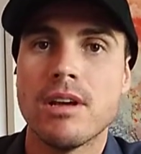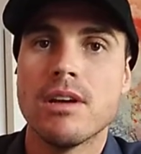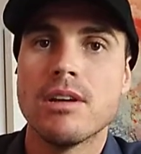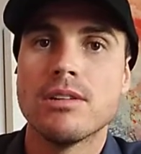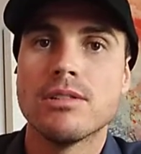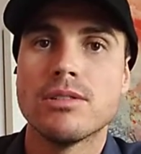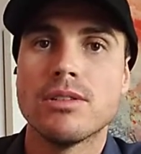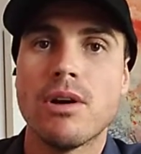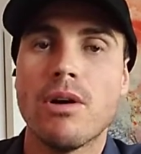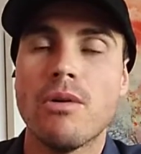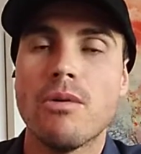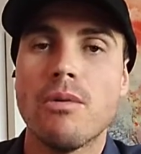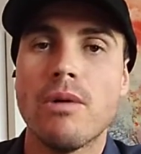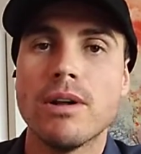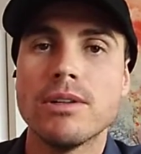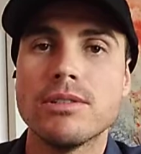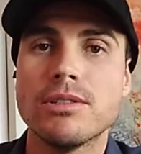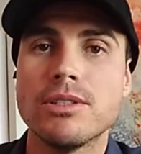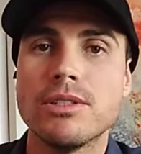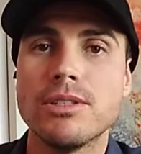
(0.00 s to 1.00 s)
So
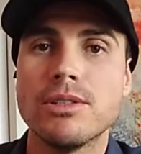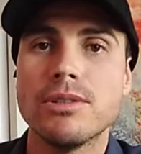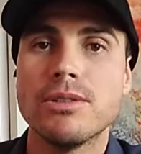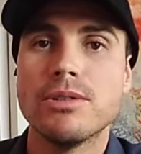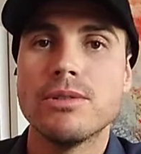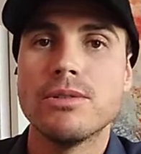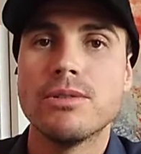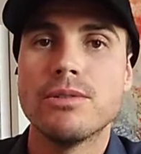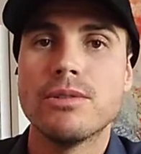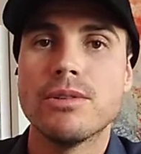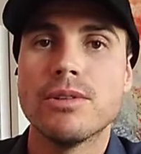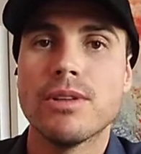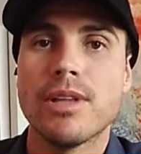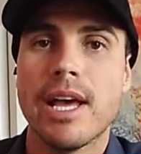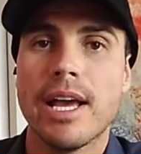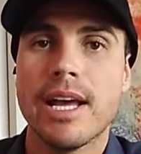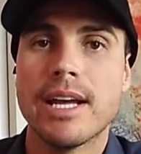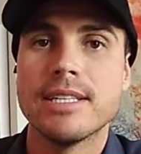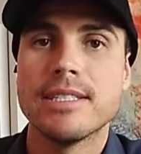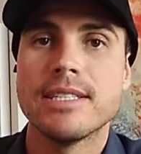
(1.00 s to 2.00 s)
once you,
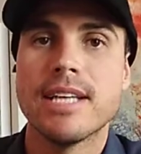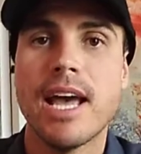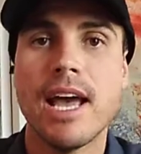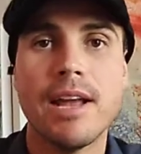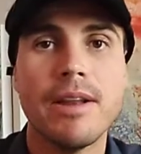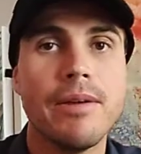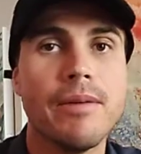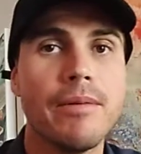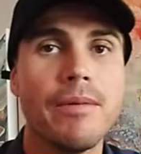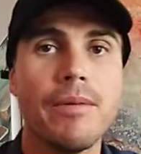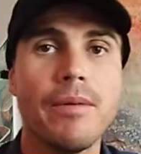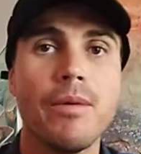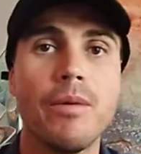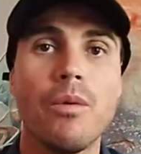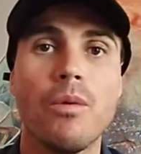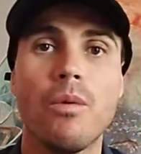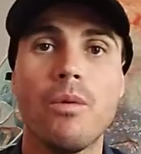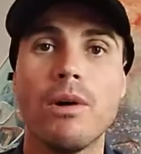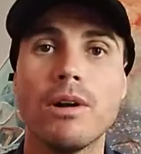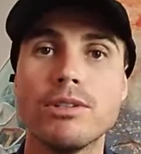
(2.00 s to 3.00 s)
like I said,
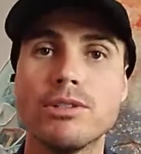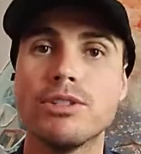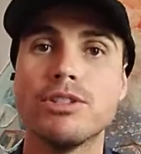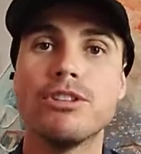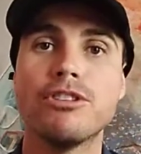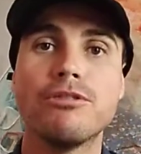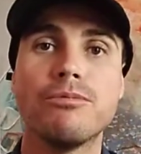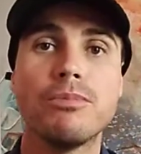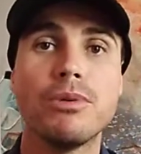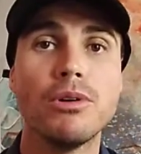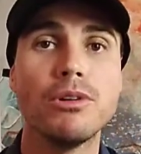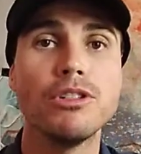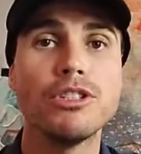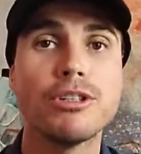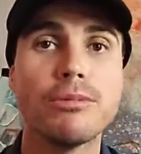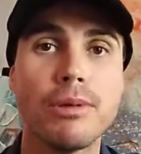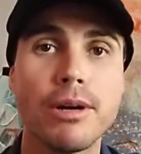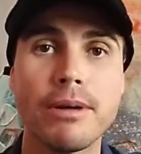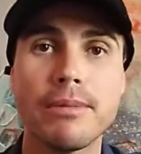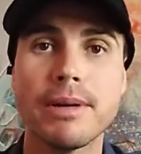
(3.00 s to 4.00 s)
once you have pulled
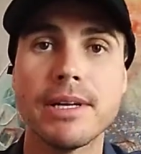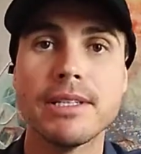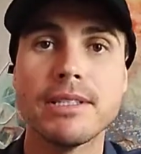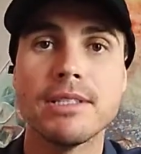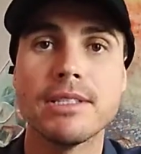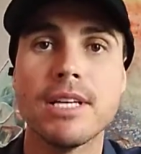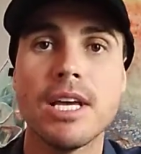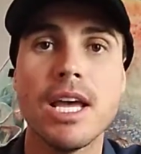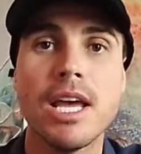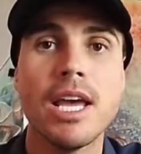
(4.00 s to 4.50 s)
your permits